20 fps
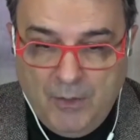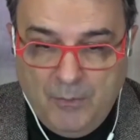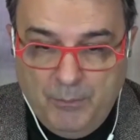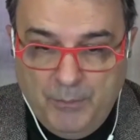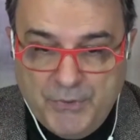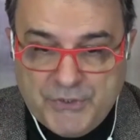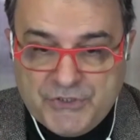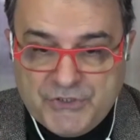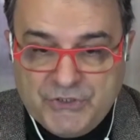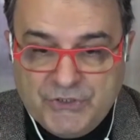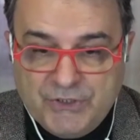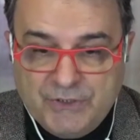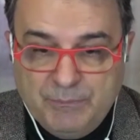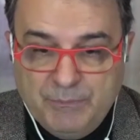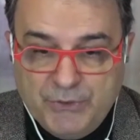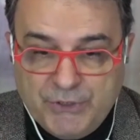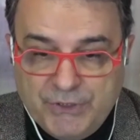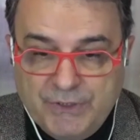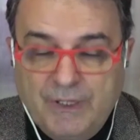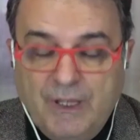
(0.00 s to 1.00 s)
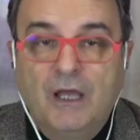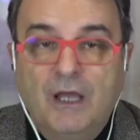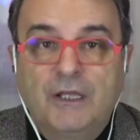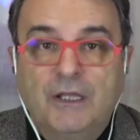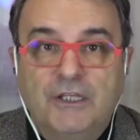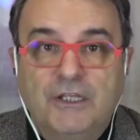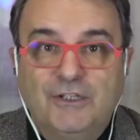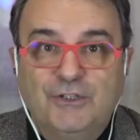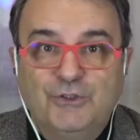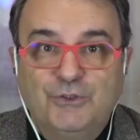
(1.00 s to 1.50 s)
Mr. Byrne,
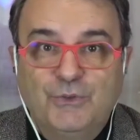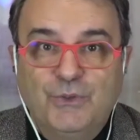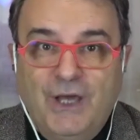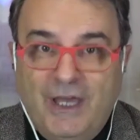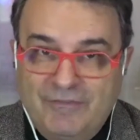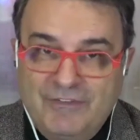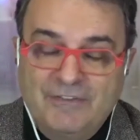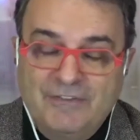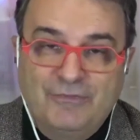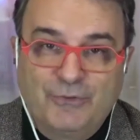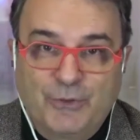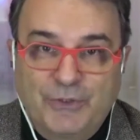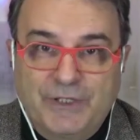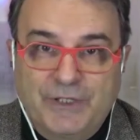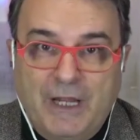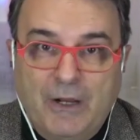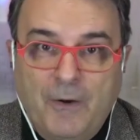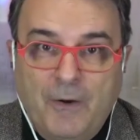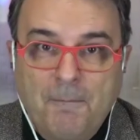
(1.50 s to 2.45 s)
you have the floor now.